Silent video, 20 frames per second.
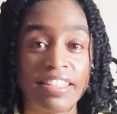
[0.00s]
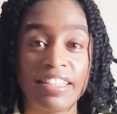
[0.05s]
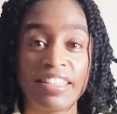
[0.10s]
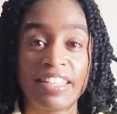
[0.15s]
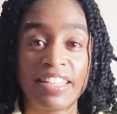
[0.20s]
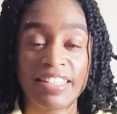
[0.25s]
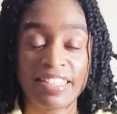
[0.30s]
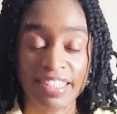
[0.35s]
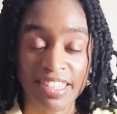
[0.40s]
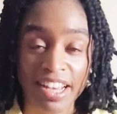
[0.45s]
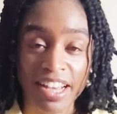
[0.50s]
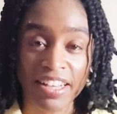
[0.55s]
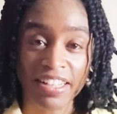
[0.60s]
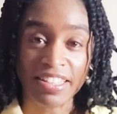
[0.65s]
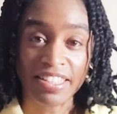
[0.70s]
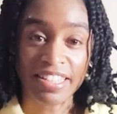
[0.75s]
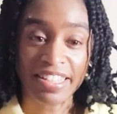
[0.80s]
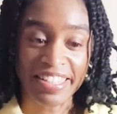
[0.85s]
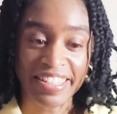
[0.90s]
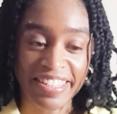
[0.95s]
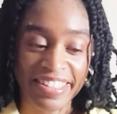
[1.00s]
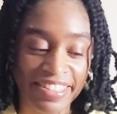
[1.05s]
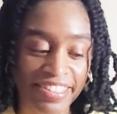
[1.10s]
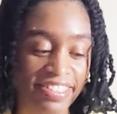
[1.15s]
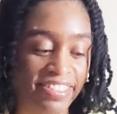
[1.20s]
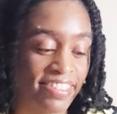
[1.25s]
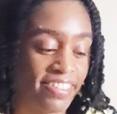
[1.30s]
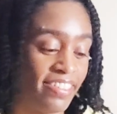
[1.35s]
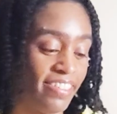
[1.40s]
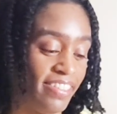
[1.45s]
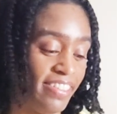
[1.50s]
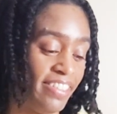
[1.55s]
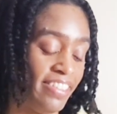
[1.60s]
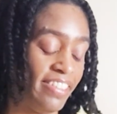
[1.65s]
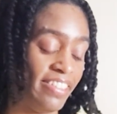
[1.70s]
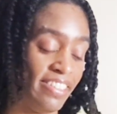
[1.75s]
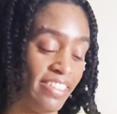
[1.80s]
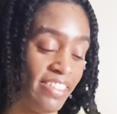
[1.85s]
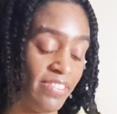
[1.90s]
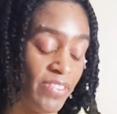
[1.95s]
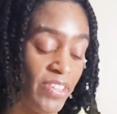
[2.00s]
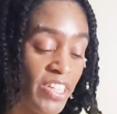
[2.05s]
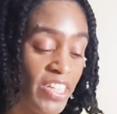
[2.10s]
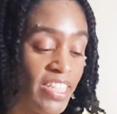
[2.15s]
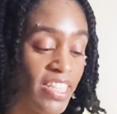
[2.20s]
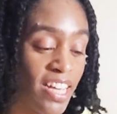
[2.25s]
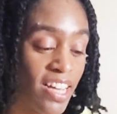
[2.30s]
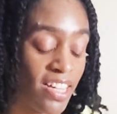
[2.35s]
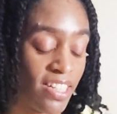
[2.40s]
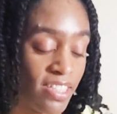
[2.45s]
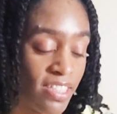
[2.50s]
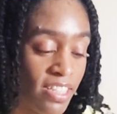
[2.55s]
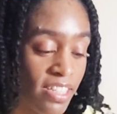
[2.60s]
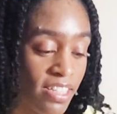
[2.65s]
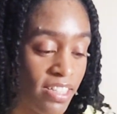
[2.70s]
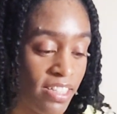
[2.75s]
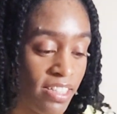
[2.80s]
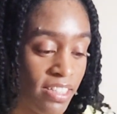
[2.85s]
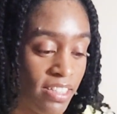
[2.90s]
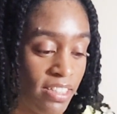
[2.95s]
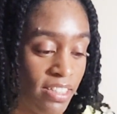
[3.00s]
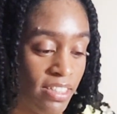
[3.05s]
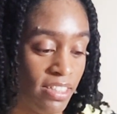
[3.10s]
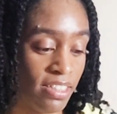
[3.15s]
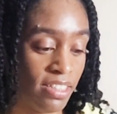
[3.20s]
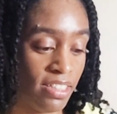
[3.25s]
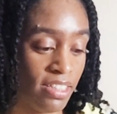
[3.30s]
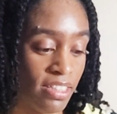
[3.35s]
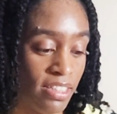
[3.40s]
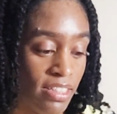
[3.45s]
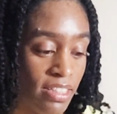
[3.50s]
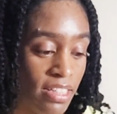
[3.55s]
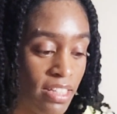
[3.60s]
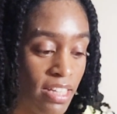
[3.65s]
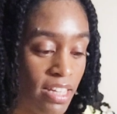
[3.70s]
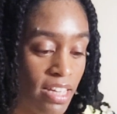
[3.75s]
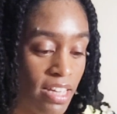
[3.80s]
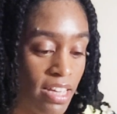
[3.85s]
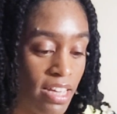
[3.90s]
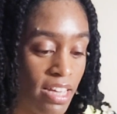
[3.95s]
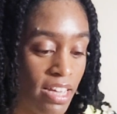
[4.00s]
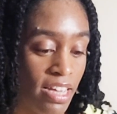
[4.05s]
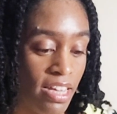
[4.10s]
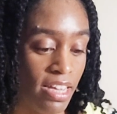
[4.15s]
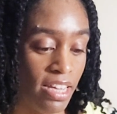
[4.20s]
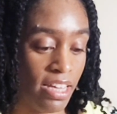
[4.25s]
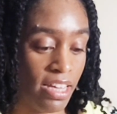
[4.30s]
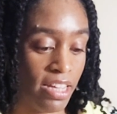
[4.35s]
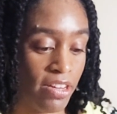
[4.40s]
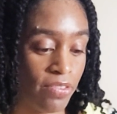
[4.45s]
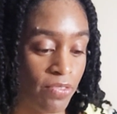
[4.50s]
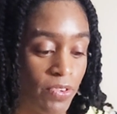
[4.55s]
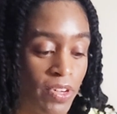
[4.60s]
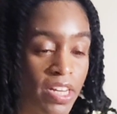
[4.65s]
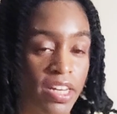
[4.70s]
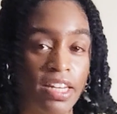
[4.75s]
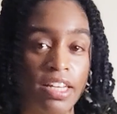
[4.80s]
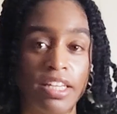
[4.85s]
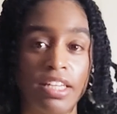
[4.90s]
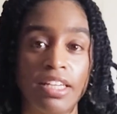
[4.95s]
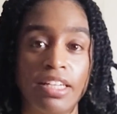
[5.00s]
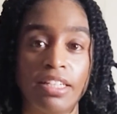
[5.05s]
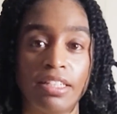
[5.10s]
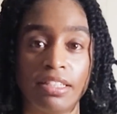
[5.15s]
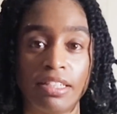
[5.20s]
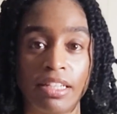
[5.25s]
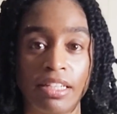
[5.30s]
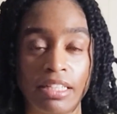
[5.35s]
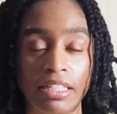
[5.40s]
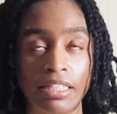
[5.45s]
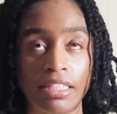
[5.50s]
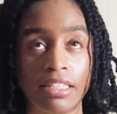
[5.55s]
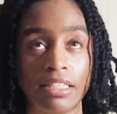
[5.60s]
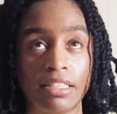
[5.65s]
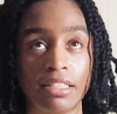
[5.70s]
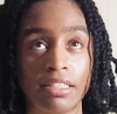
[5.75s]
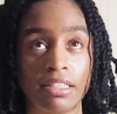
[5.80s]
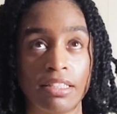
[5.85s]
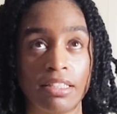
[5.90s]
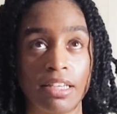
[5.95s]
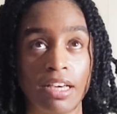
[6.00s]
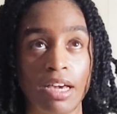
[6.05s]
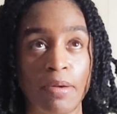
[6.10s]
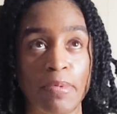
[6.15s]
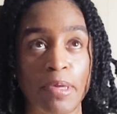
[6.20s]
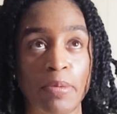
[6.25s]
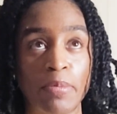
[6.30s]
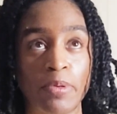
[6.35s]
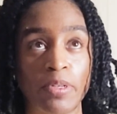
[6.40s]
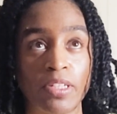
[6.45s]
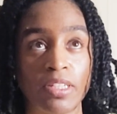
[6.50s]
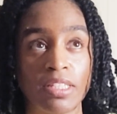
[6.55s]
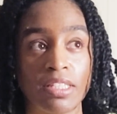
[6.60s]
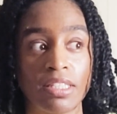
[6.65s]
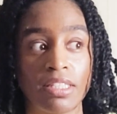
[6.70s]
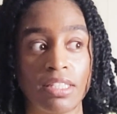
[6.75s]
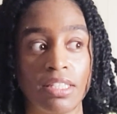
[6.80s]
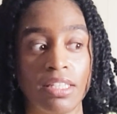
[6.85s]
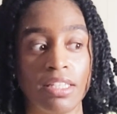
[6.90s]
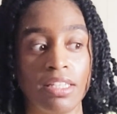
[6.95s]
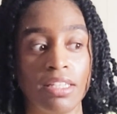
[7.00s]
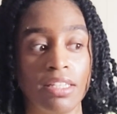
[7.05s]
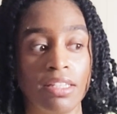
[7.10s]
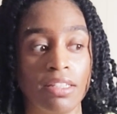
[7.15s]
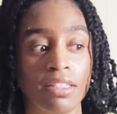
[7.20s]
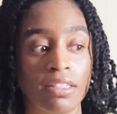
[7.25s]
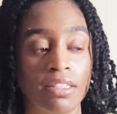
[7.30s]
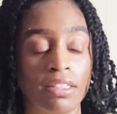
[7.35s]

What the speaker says: it's toxic. It's very toxic. In reading it, I'm able to see